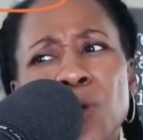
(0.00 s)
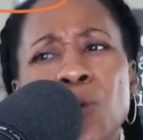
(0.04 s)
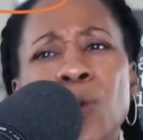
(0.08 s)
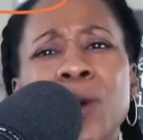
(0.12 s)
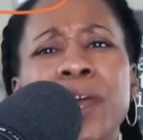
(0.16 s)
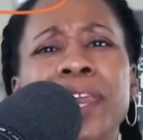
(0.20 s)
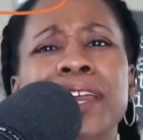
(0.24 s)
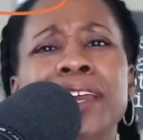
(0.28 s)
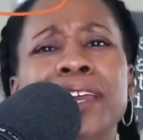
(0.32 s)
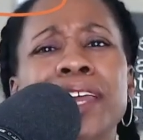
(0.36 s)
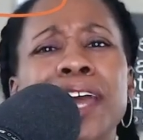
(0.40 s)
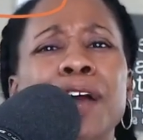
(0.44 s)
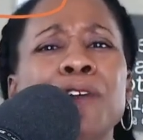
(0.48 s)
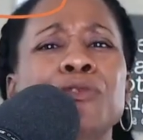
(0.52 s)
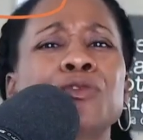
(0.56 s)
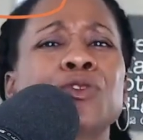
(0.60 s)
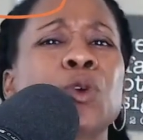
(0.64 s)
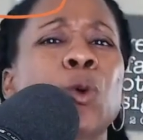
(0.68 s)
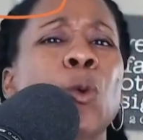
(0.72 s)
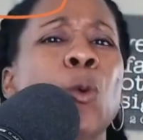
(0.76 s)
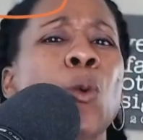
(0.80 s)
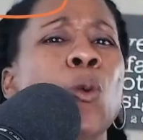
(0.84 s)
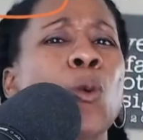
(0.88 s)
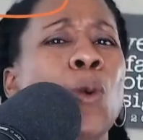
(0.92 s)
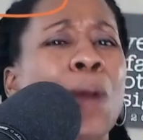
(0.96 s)
We didn't have
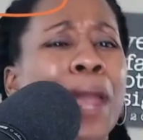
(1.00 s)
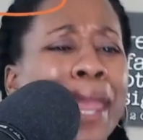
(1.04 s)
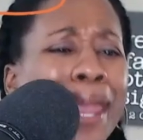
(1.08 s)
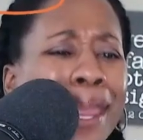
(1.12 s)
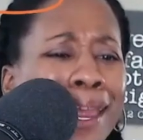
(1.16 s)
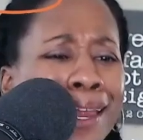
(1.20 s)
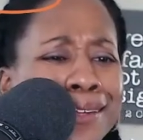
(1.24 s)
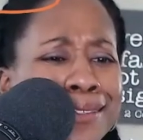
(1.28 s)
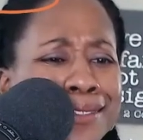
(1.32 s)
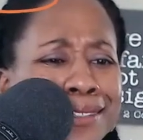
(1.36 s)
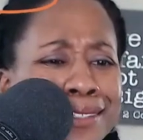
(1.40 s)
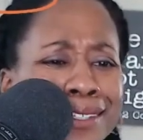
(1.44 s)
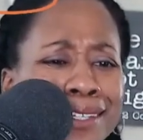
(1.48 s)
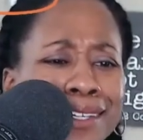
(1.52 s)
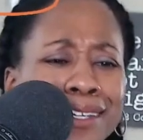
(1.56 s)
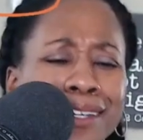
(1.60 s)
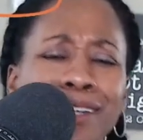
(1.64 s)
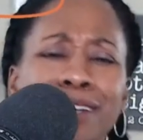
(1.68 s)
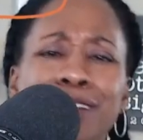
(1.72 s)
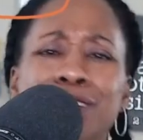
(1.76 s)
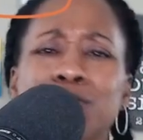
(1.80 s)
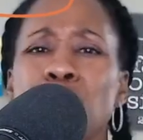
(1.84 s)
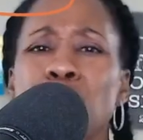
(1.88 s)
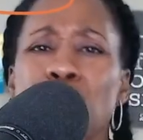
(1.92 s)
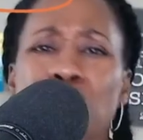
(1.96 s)
to wait
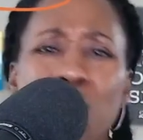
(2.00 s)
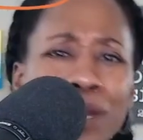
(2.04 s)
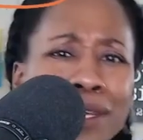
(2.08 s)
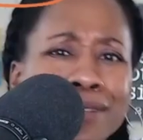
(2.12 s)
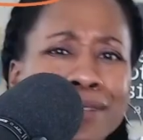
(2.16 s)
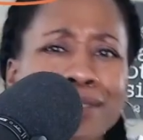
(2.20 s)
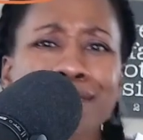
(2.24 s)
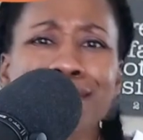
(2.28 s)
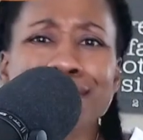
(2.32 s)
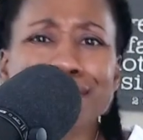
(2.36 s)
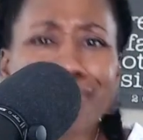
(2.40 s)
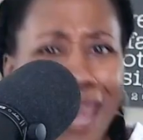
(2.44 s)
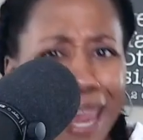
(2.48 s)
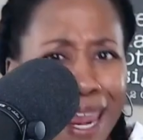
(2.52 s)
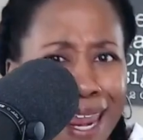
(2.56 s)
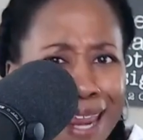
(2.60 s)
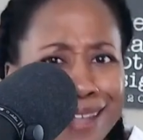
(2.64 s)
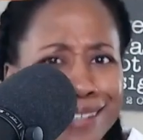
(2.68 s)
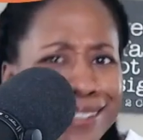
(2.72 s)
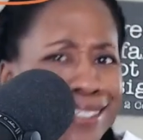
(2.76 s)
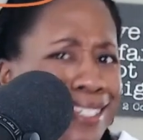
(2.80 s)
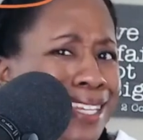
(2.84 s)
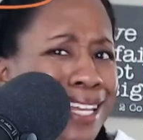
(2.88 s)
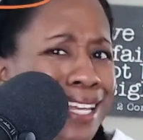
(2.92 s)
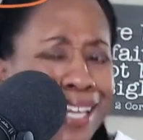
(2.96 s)
to win
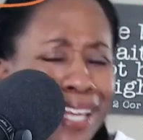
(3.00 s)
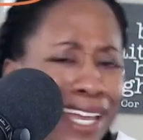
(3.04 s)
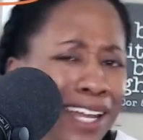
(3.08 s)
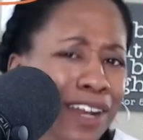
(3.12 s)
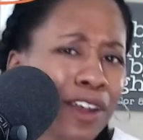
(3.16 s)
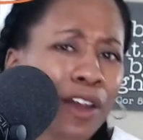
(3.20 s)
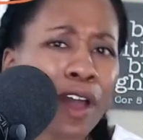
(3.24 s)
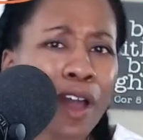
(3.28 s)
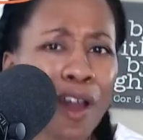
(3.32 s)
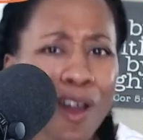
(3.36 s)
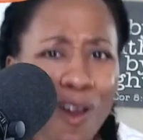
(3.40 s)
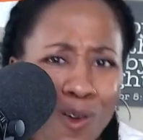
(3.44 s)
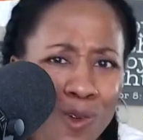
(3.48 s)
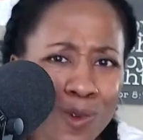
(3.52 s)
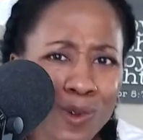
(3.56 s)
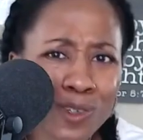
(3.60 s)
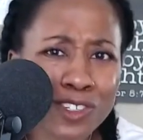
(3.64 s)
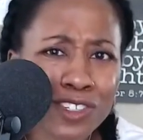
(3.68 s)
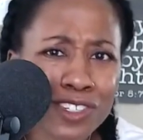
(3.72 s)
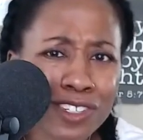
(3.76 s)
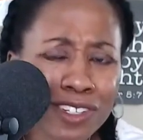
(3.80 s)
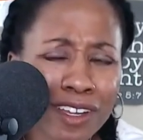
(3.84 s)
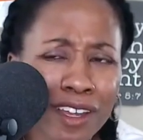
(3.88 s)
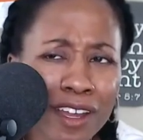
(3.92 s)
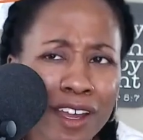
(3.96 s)
state to then get a
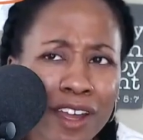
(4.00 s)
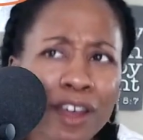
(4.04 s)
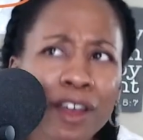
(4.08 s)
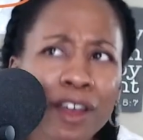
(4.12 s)
coach.